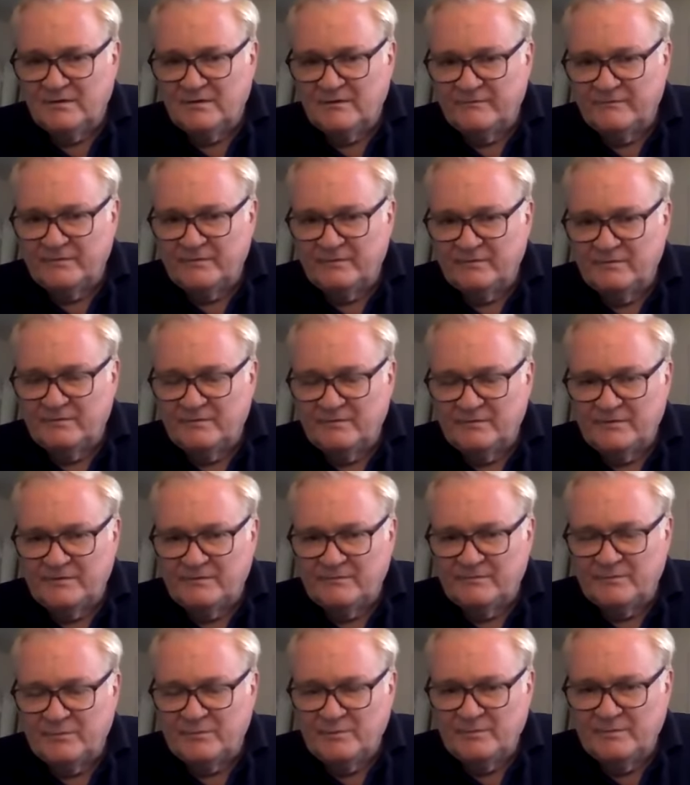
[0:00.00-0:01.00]
of
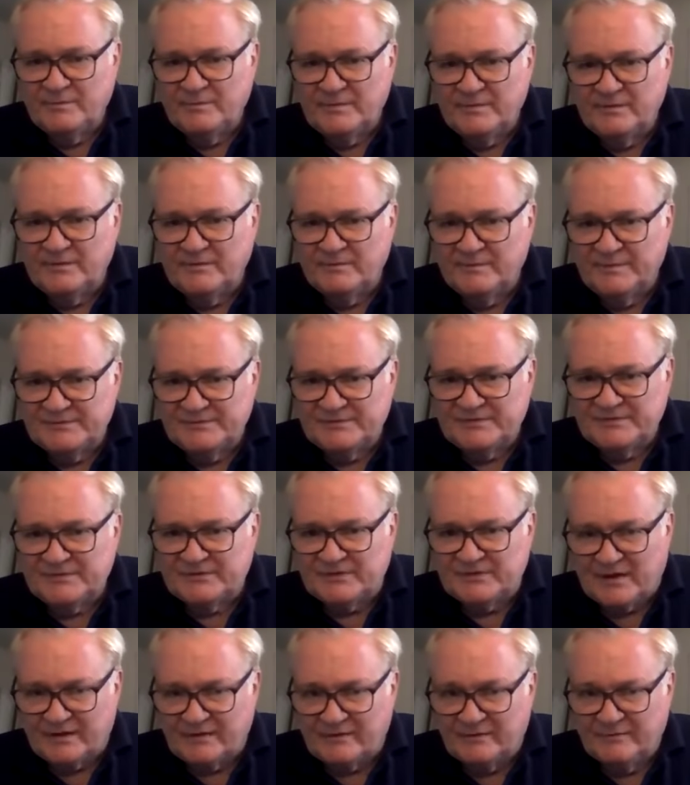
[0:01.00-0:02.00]
the boom of the business
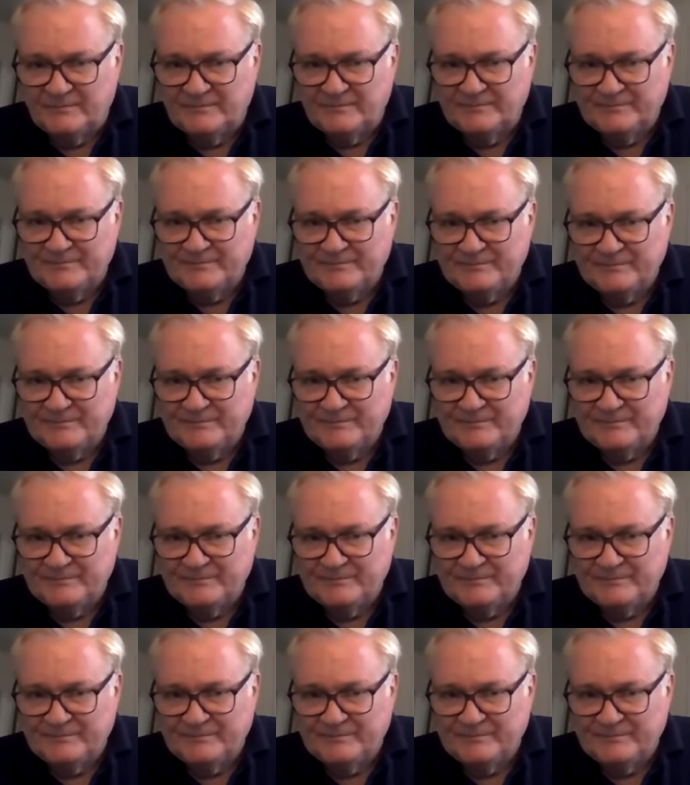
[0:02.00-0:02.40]
cycle.